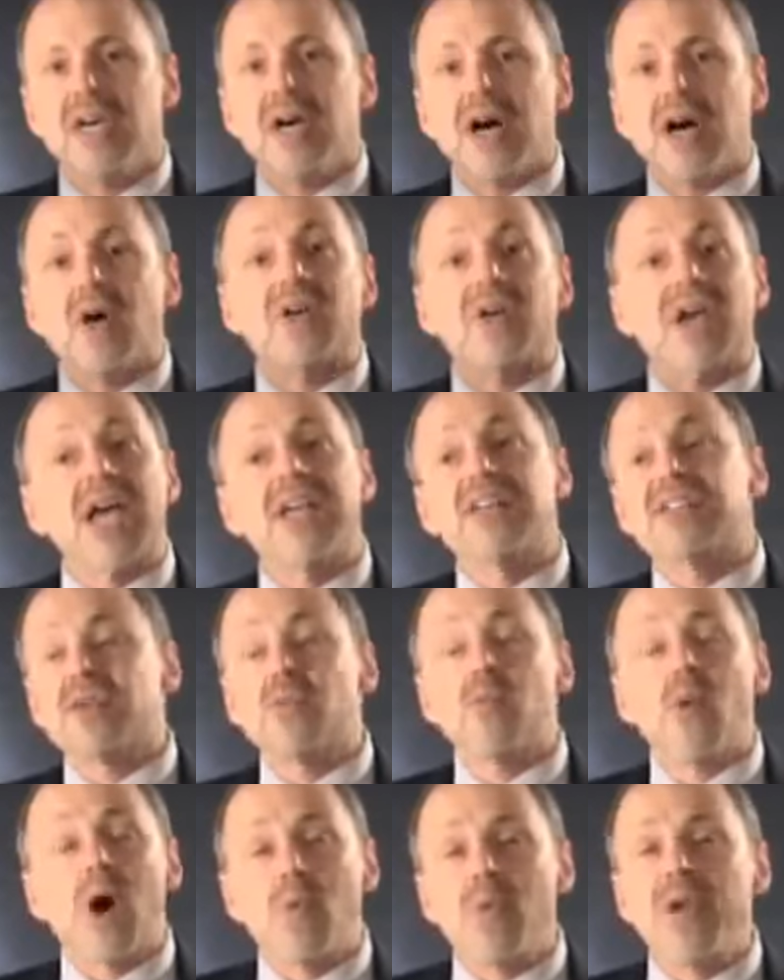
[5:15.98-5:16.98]
Okay, so
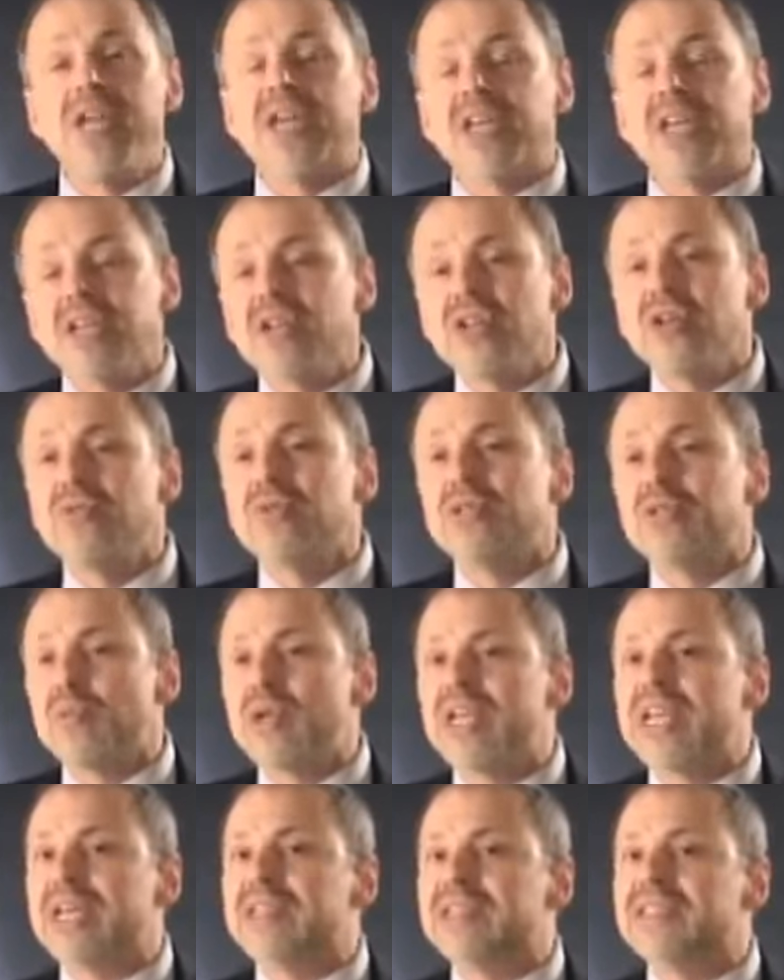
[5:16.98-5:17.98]
what we can do is we
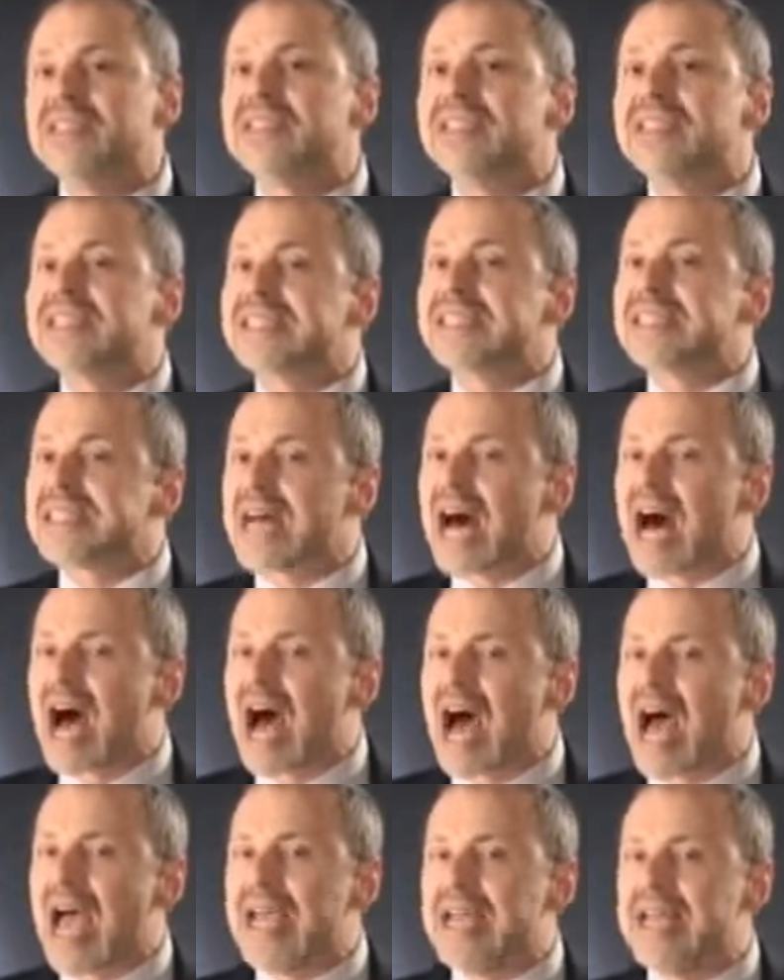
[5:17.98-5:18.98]
can
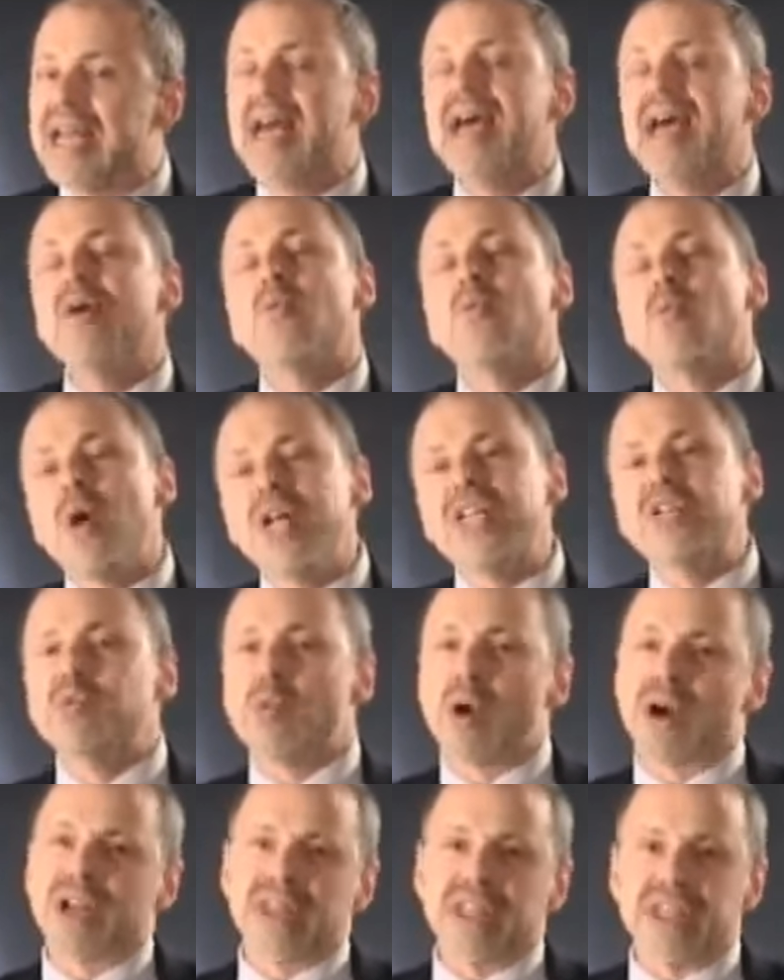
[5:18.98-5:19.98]
decide which
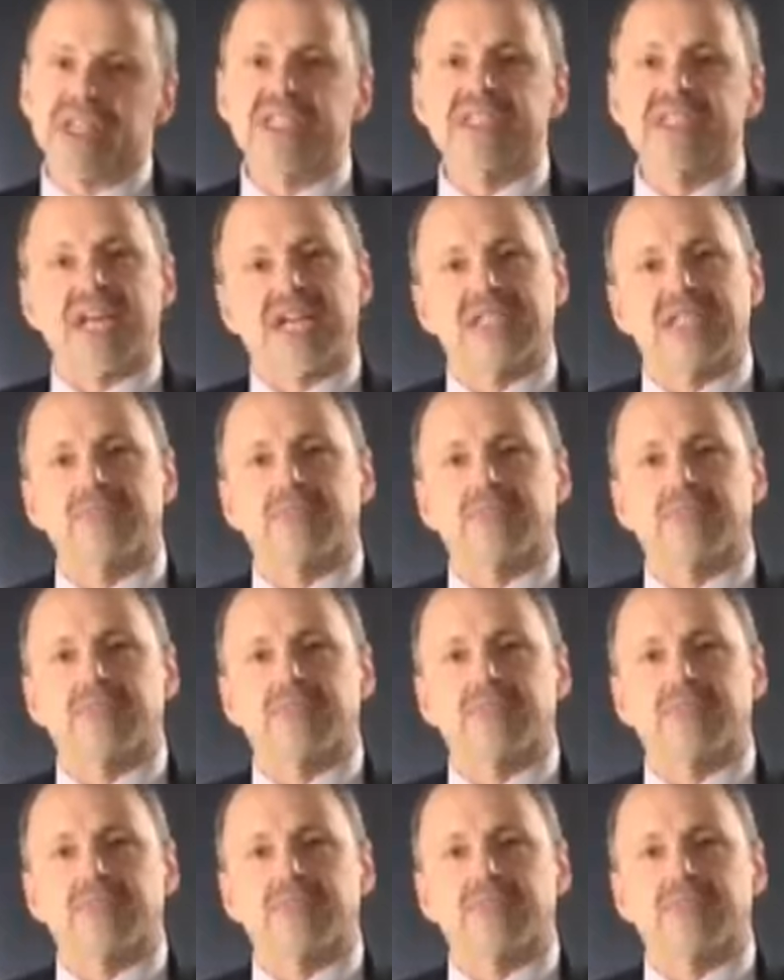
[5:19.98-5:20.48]
one of these has